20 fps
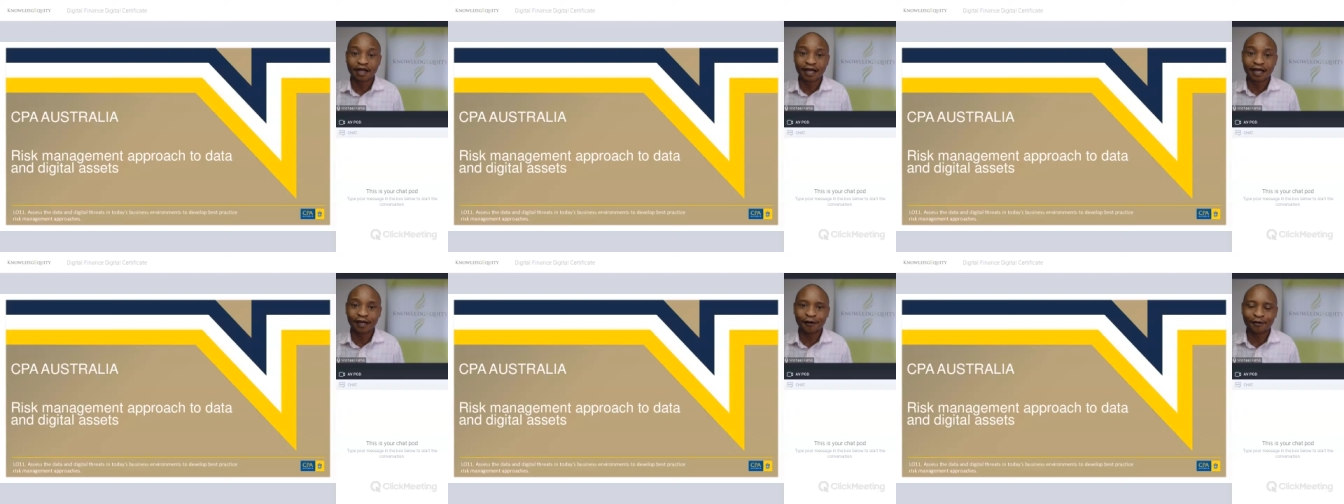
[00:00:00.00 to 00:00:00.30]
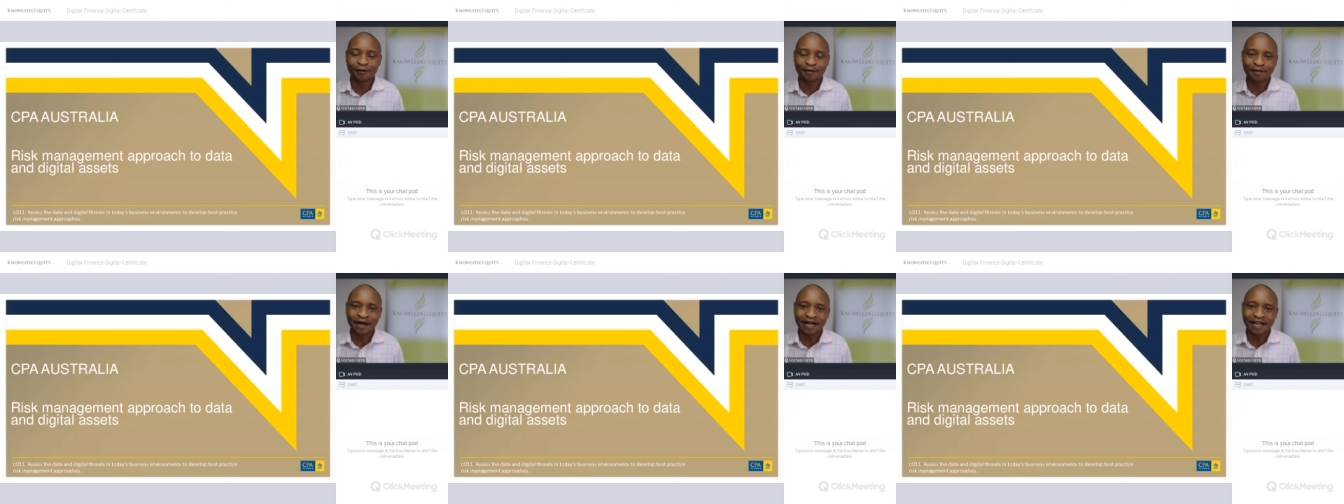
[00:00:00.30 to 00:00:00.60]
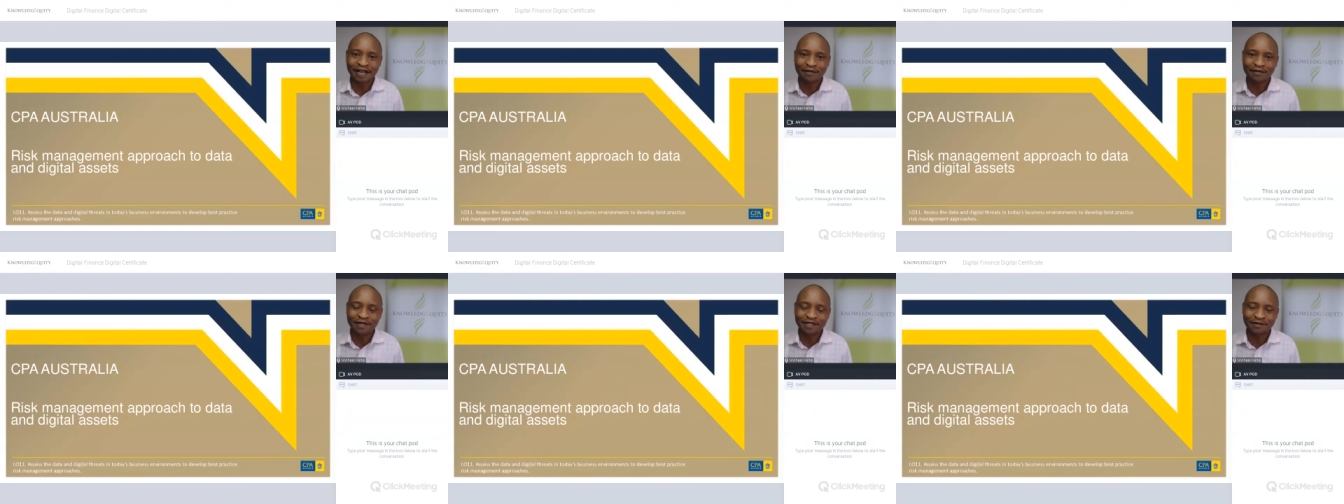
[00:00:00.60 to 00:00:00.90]
Hello, my
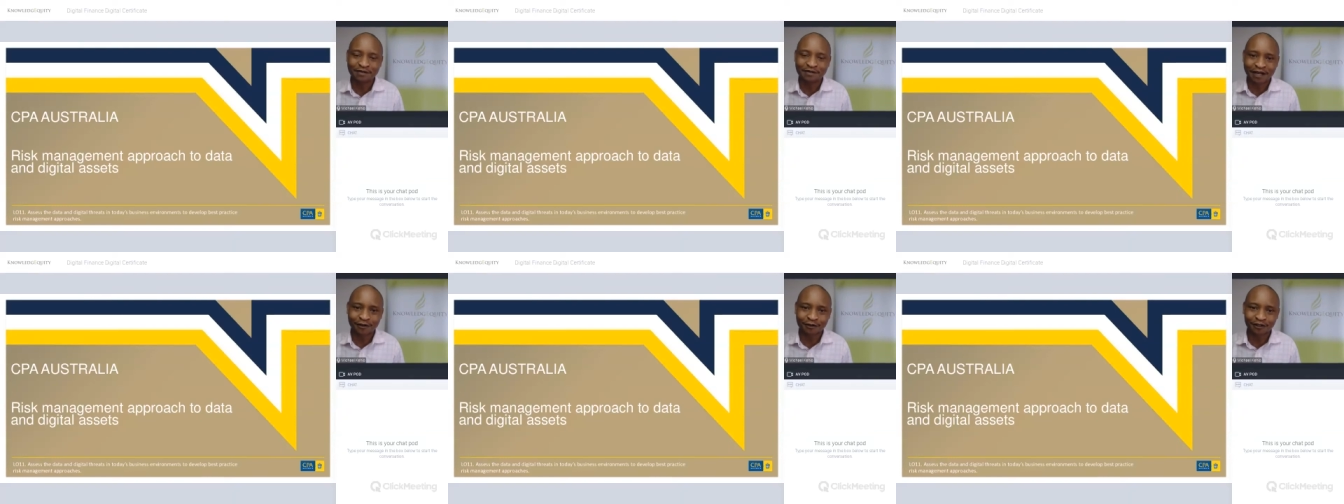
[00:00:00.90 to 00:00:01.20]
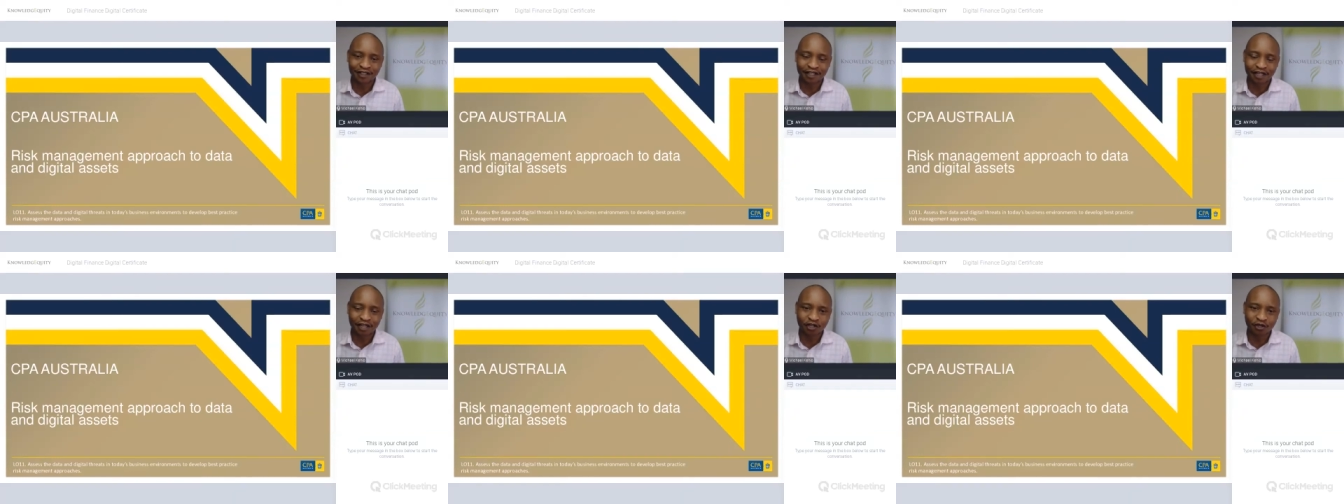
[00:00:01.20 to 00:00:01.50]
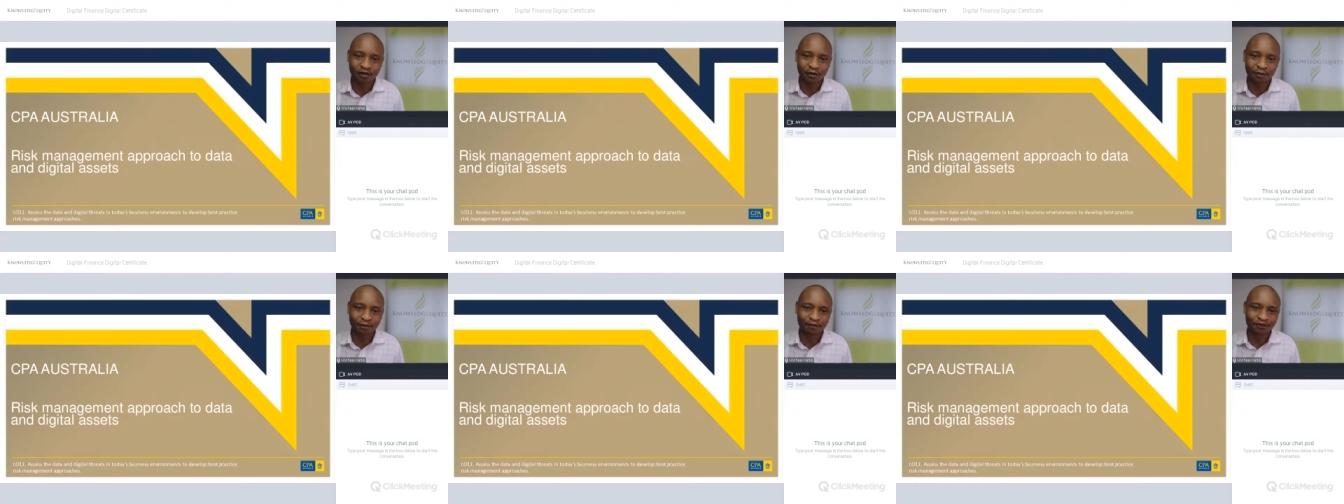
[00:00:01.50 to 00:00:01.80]
name is Michael
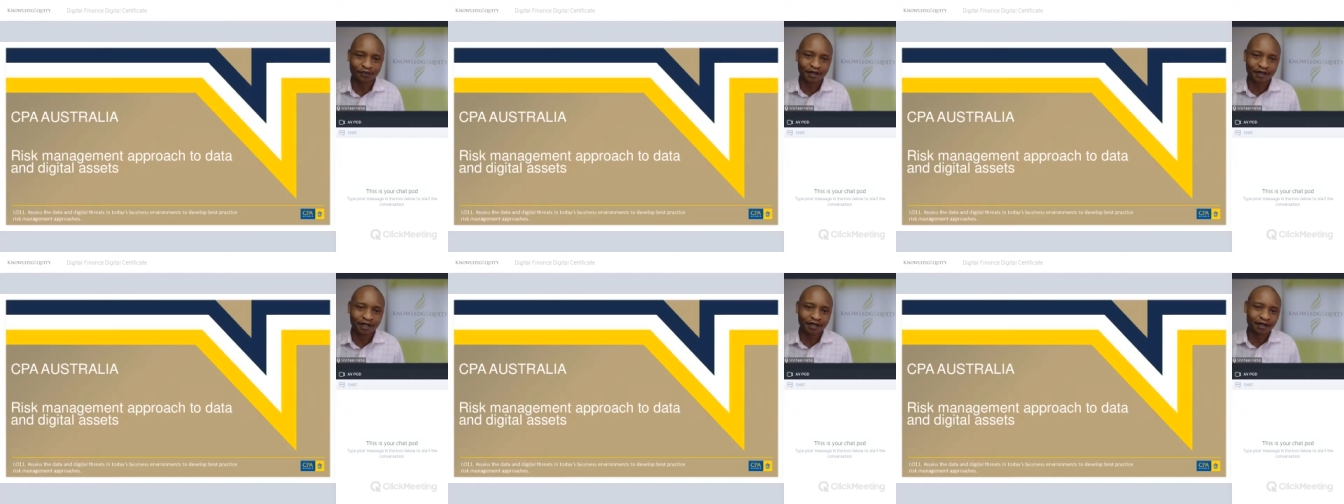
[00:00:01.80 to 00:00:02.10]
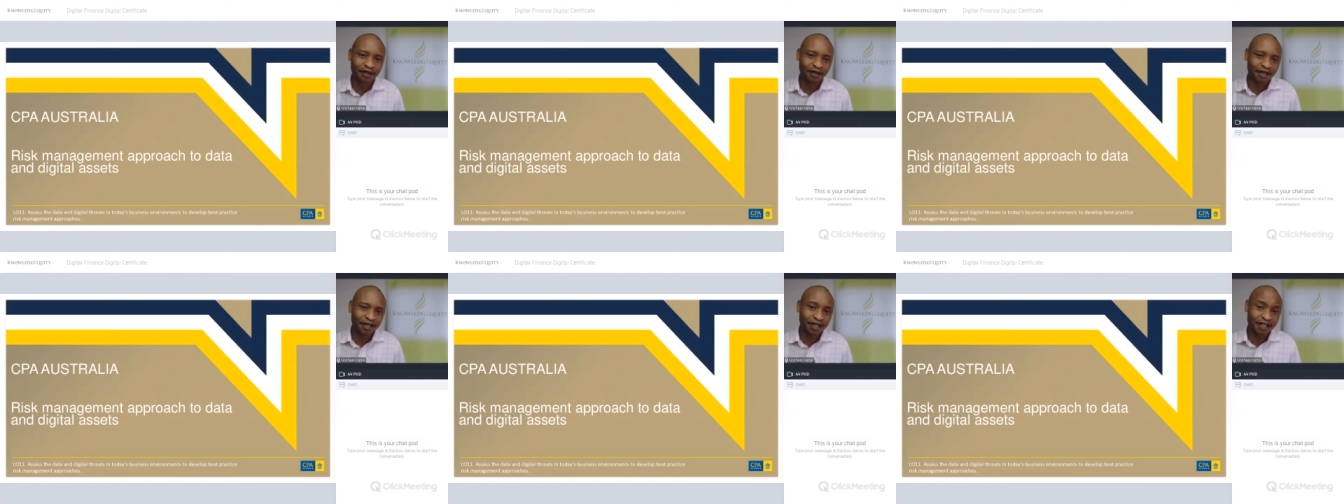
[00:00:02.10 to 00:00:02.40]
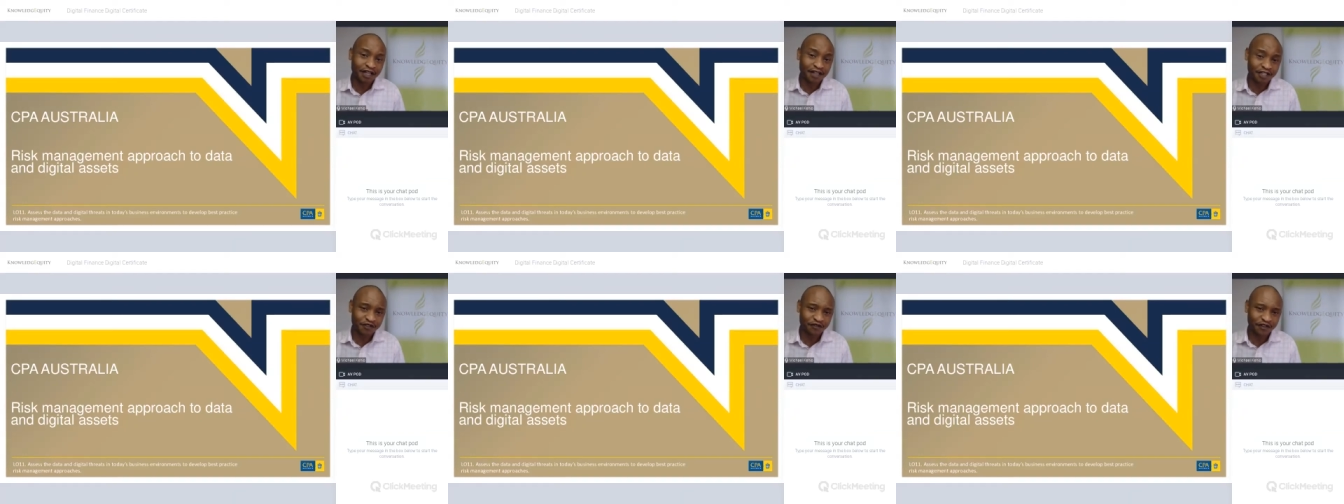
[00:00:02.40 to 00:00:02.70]
Cahill.
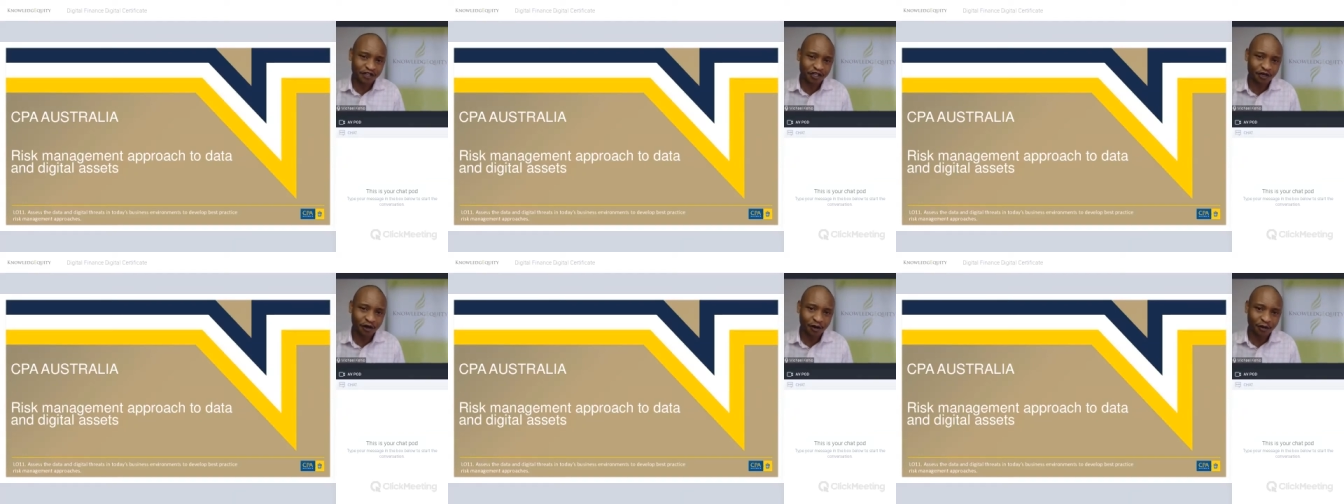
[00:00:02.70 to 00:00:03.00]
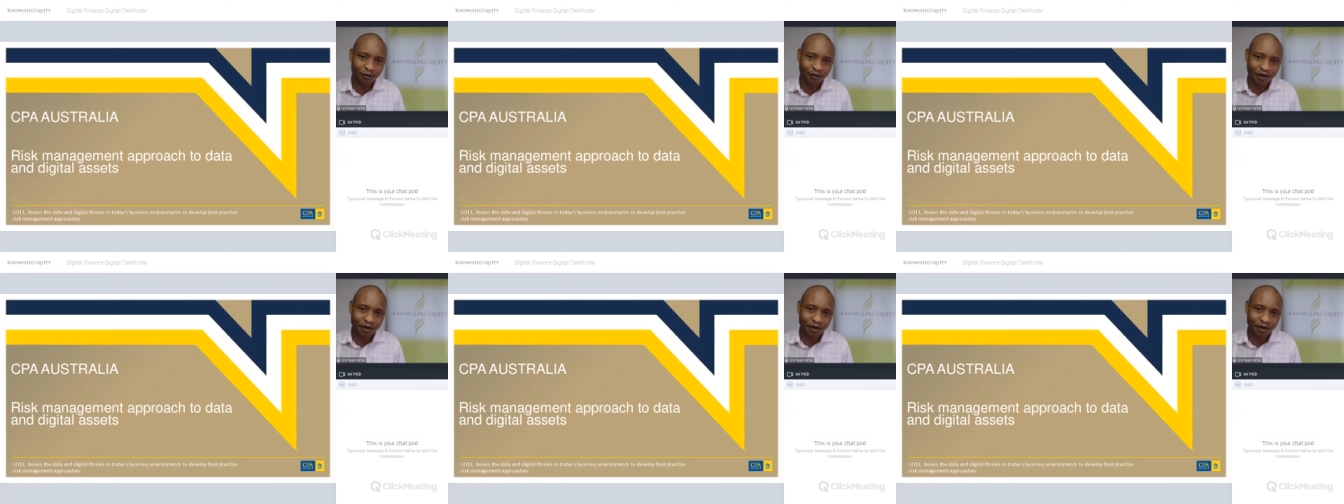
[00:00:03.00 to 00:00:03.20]
In this video,